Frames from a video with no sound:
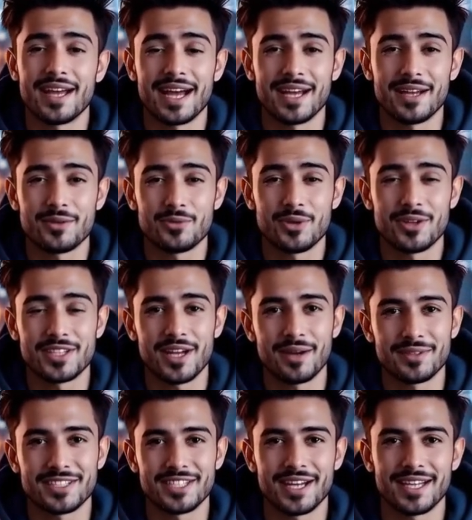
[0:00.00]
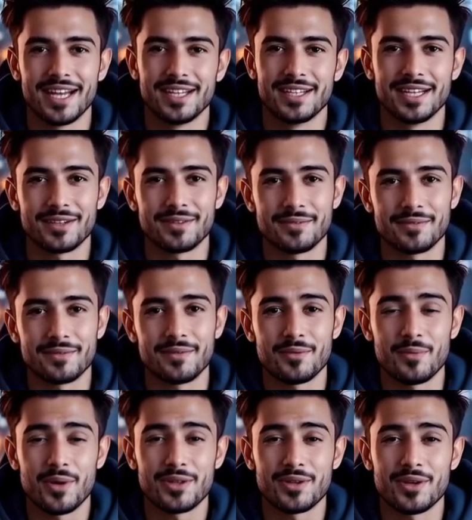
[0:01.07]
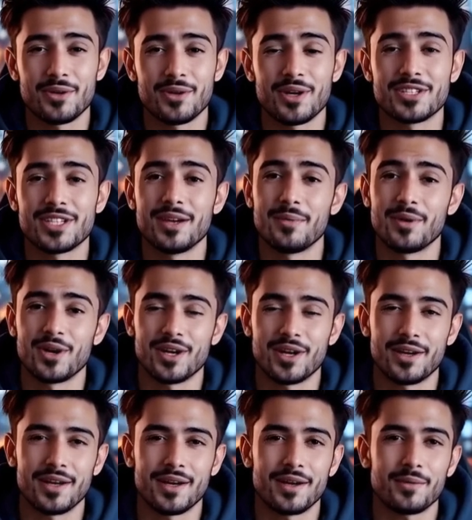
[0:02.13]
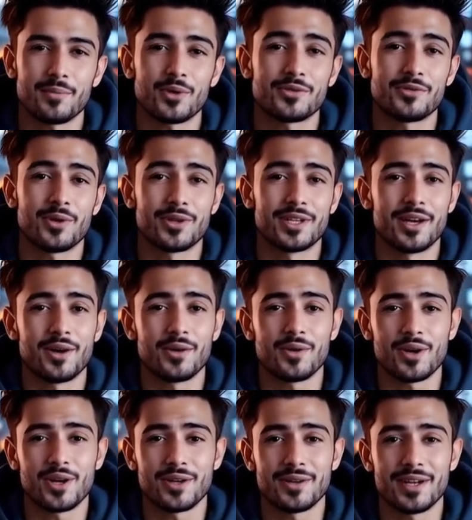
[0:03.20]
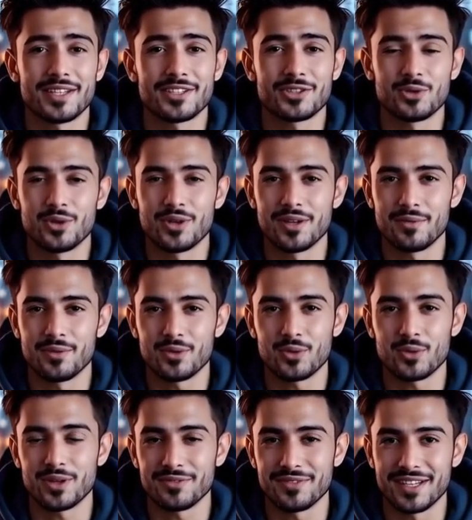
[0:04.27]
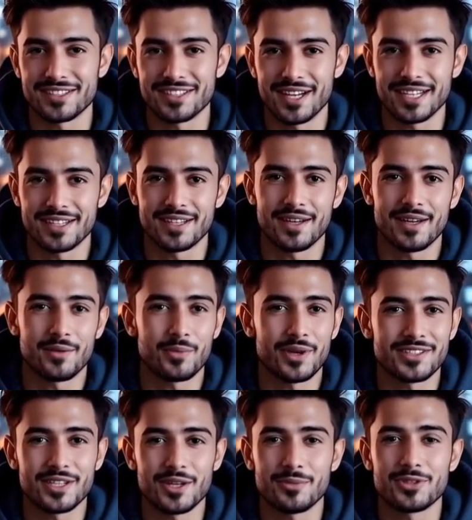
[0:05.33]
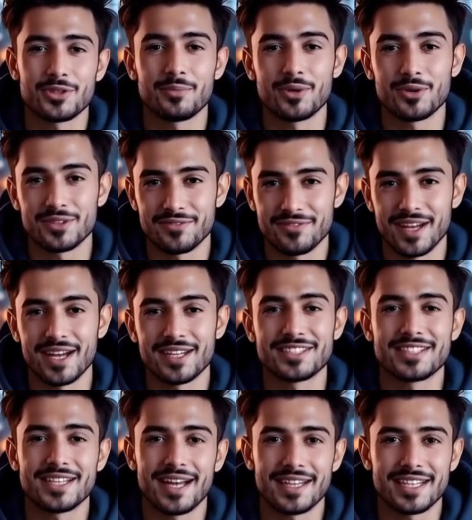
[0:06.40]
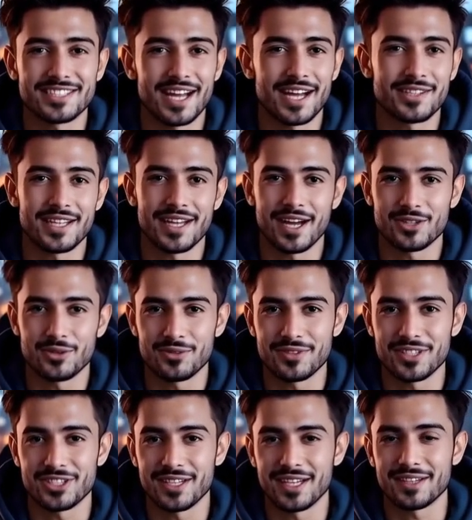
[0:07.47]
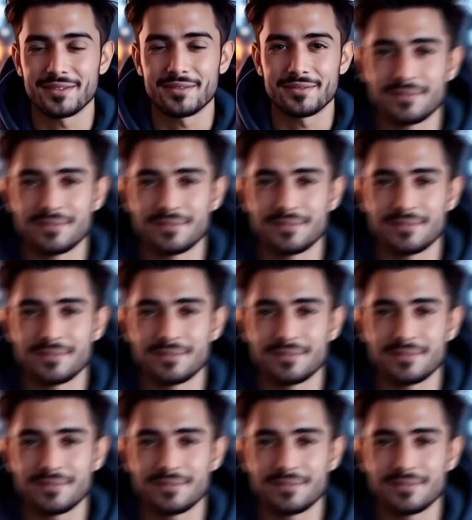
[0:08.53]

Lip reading: and real-time design editing. Whether you're launching a blog, portfolio, online store, or event site, Wix helps you build it fast and exactly how you envision it.